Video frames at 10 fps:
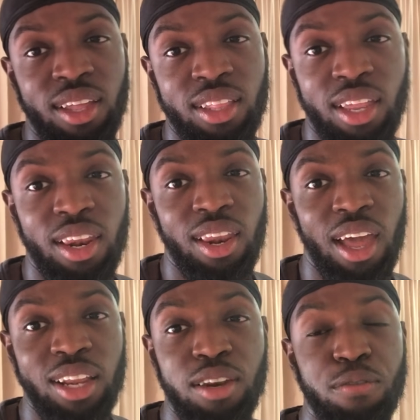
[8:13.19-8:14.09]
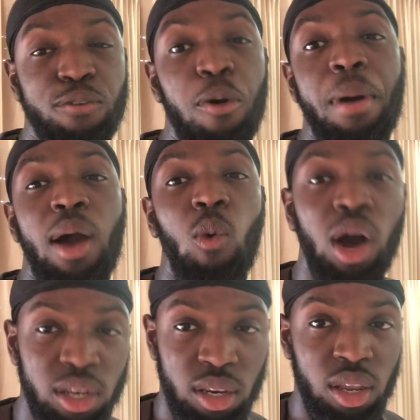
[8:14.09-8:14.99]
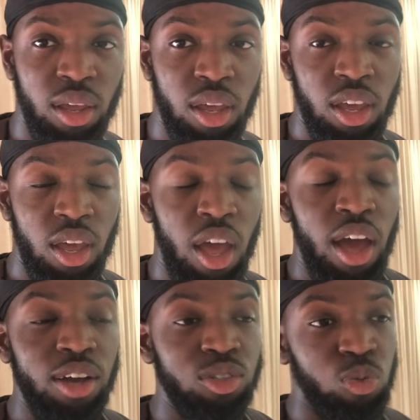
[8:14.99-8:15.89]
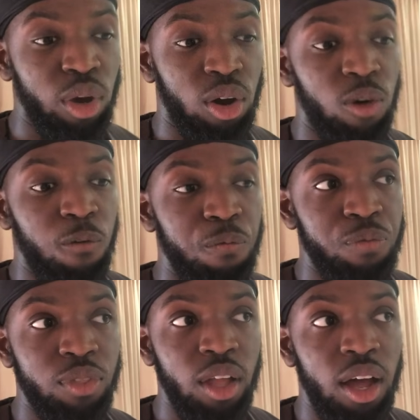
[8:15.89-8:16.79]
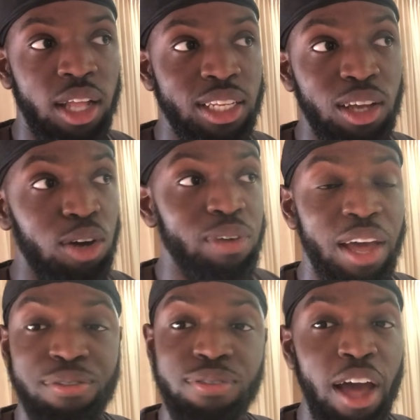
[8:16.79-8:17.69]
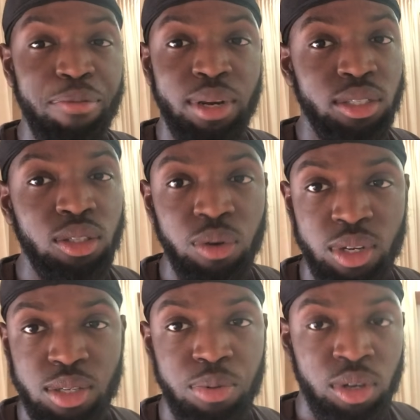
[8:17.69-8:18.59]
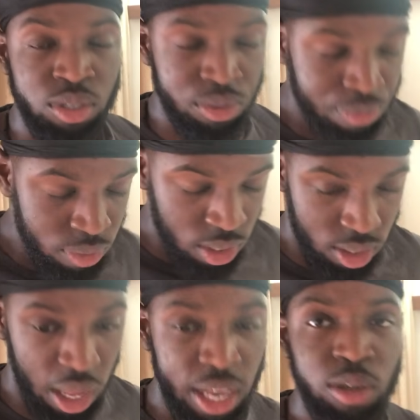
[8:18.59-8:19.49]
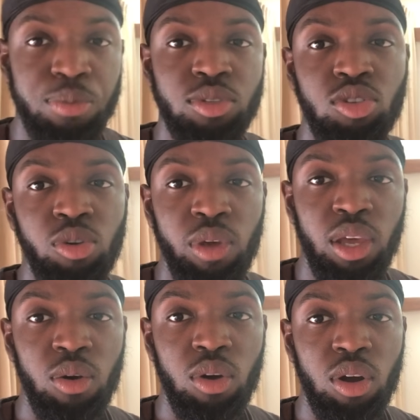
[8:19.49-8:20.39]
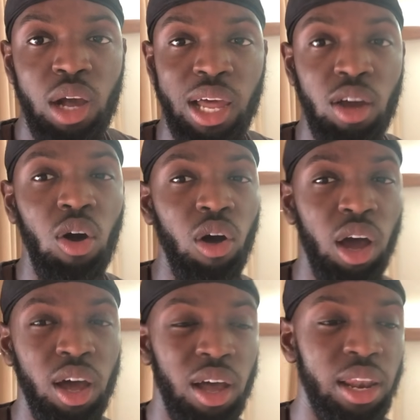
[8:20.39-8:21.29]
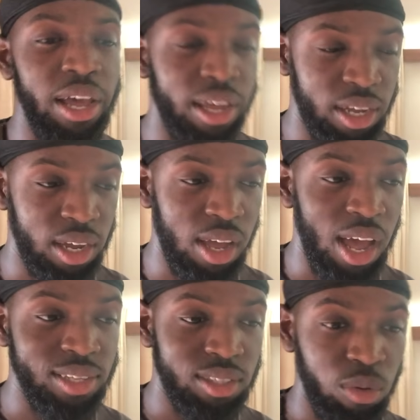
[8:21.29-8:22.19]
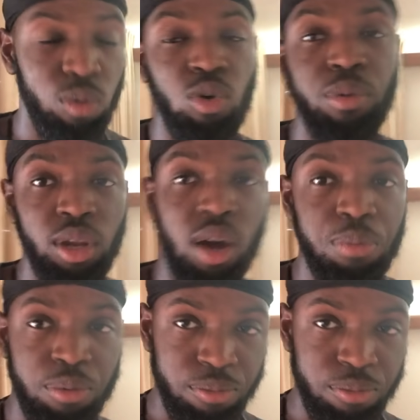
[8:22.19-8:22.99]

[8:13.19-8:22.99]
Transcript: Then I did a four by one as well. I did that off like five minutes notice because the guy that was meant to do it got hurt like as they were warming up.